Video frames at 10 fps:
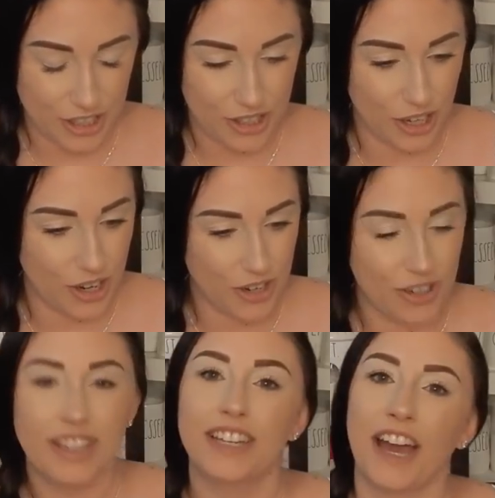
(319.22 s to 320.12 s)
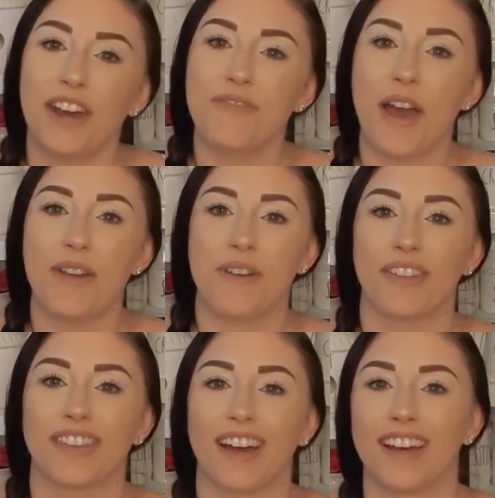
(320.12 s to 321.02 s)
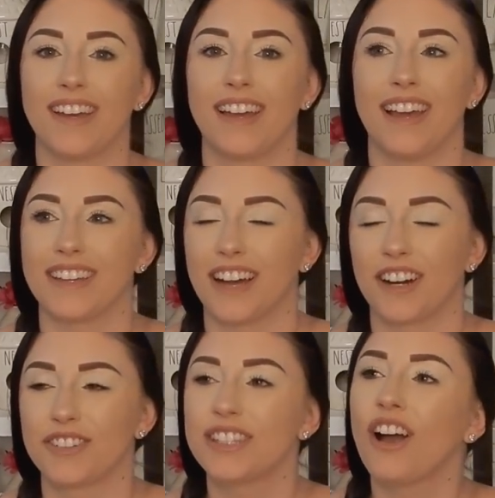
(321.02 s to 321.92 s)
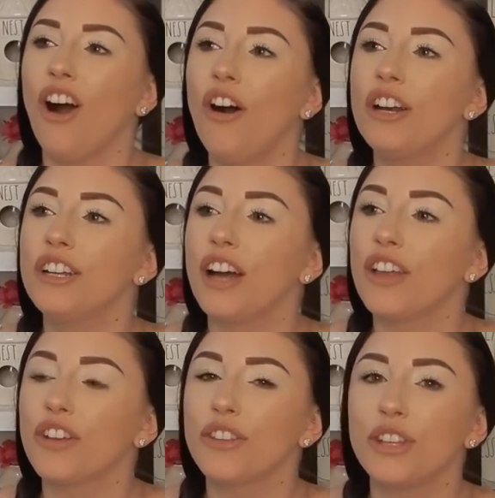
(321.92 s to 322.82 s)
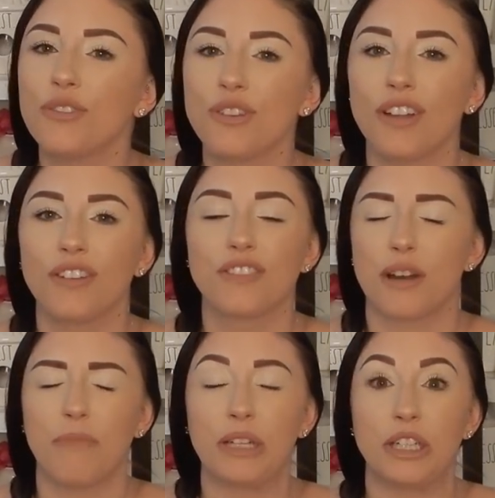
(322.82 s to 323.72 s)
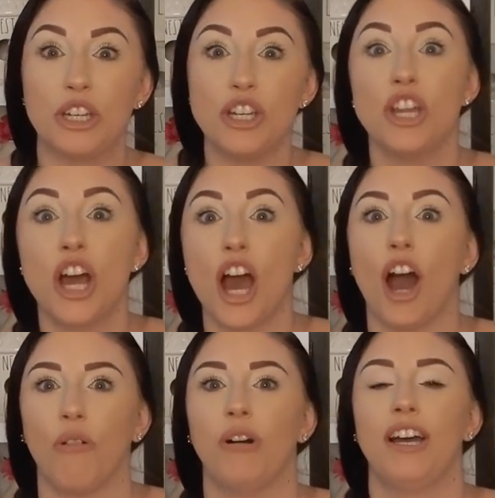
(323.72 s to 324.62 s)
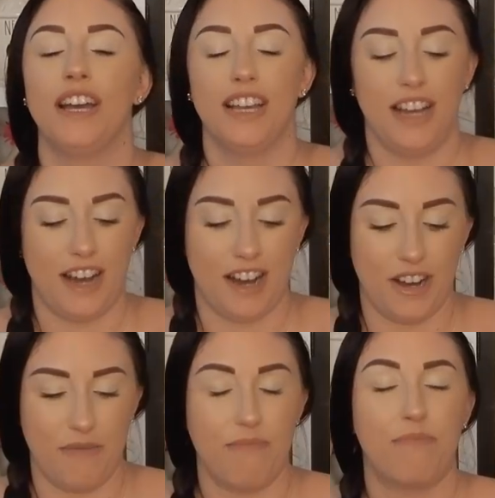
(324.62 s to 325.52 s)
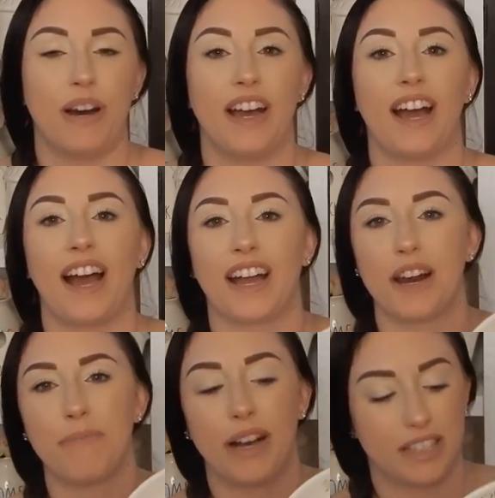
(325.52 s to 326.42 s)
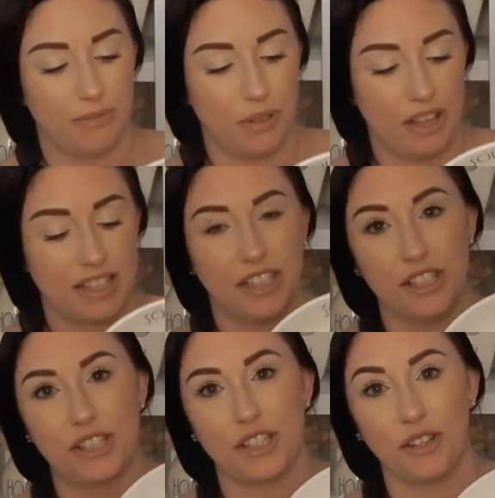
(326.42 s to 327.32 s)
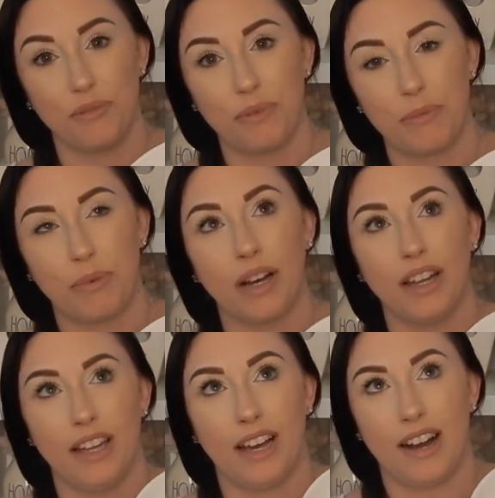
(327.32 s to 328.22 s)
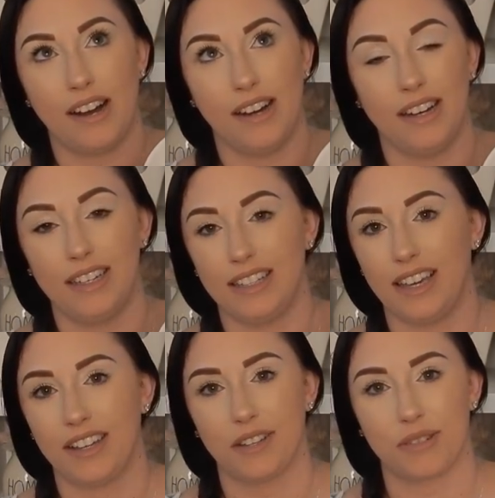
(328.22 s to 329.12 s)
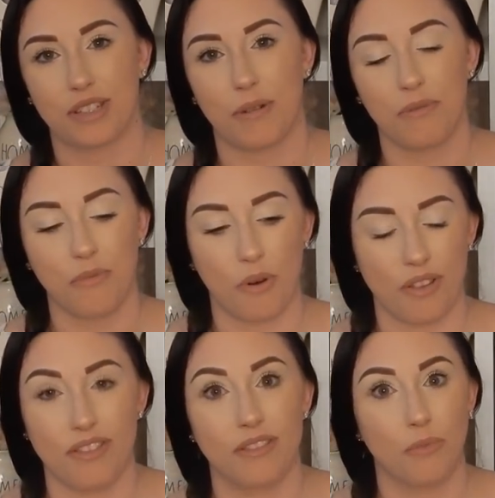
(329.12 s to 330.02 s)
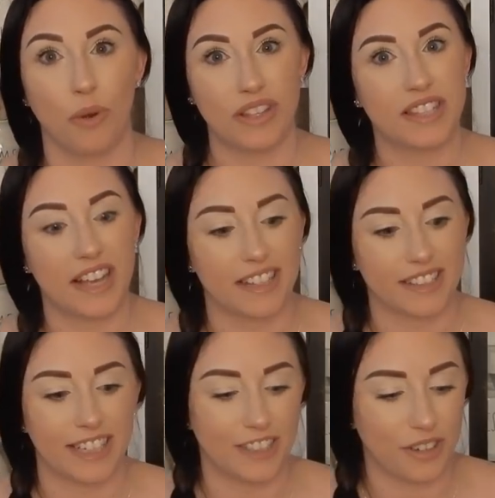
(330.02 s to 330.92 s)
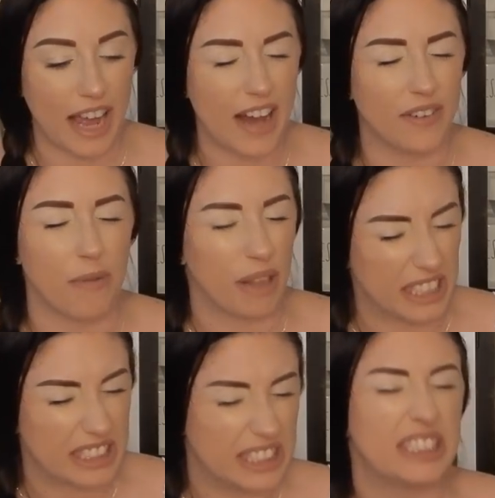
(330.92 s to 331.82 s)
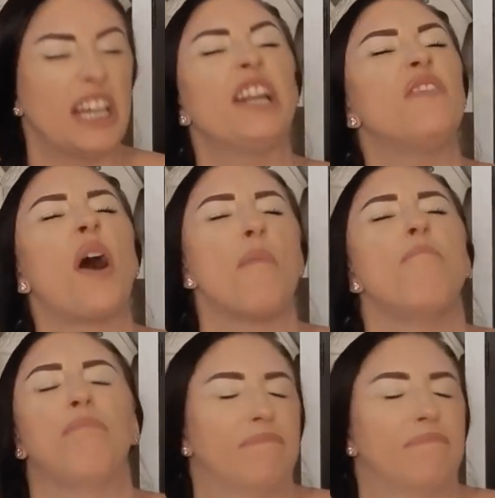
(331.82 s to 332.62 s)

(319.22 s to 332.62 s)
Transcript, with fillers: so kind of mad about that. And Connor was like, oh, I, I thought that you saw those. And I'm like, no. Um, but I got a possible that says soup. But uh, yeah, there was a couple more with things that I don't have. And I'm like, son of a.